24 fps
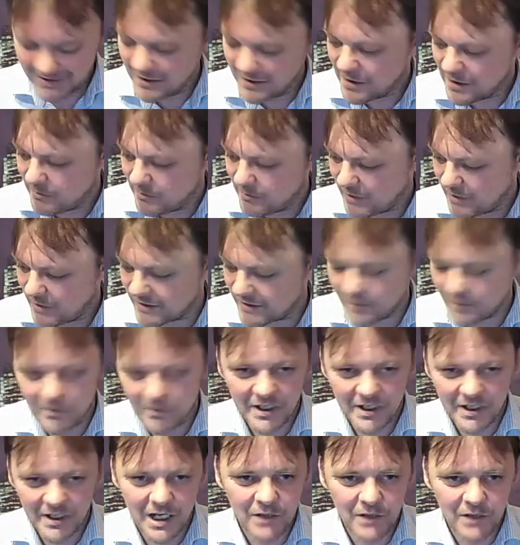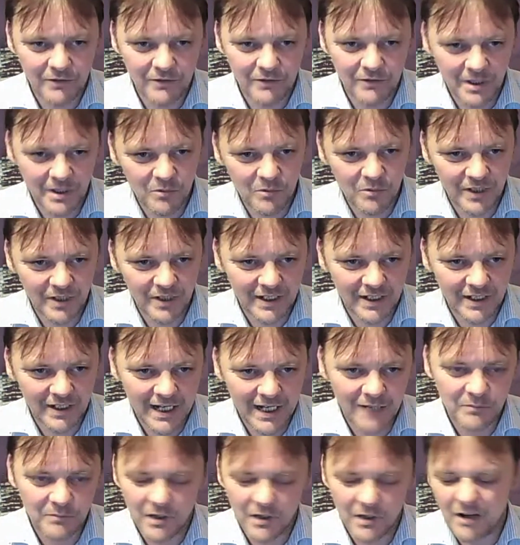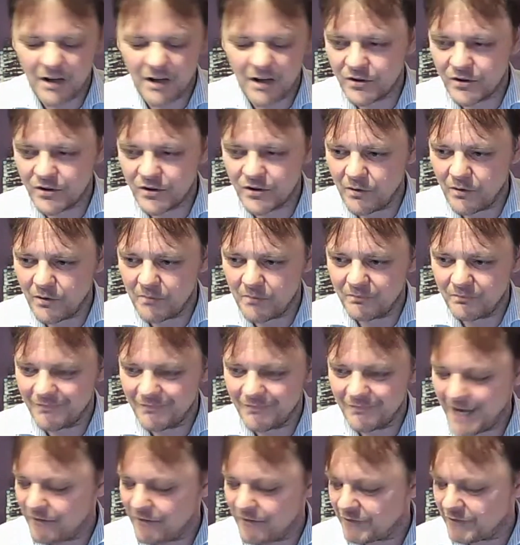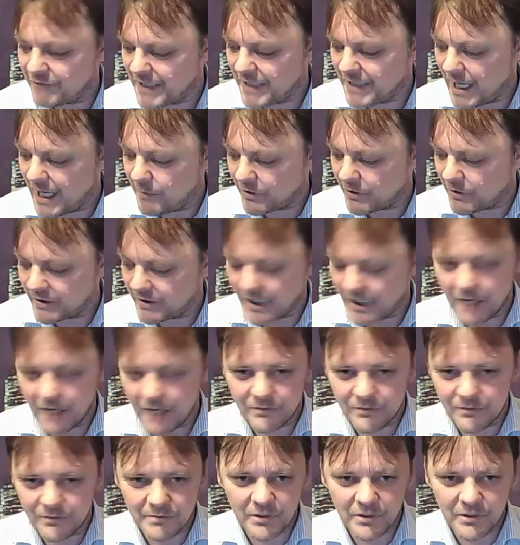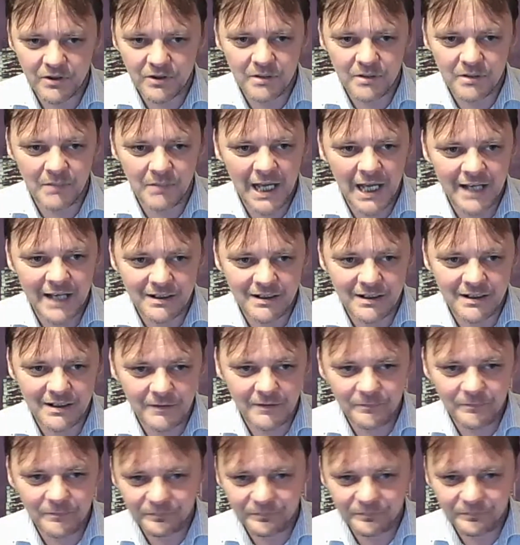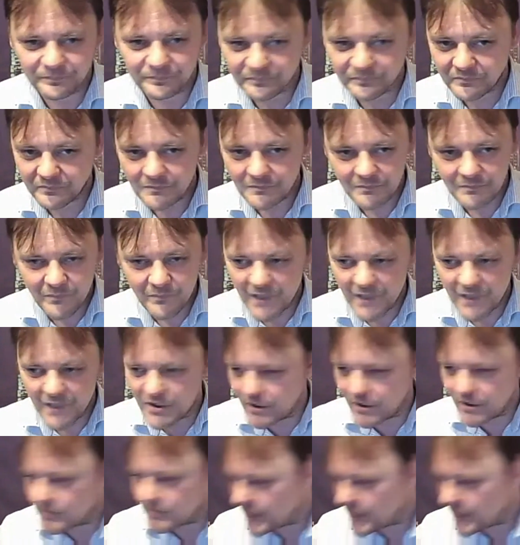doing my yoga in the morning now. But I should do it every day, but I don't because I'm lazy. Excuse me.